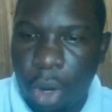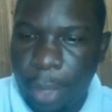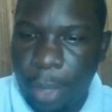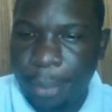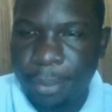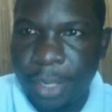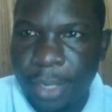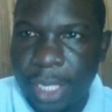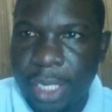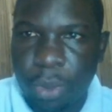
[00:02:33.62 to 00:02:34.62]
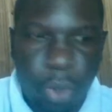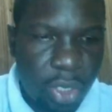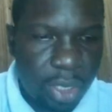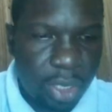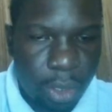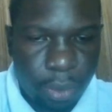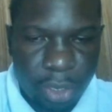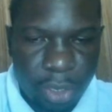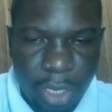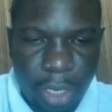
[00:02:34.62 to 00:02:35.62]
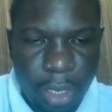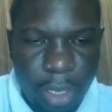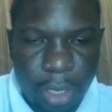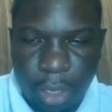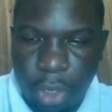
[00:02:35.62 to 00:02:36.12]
comma, in quotes we say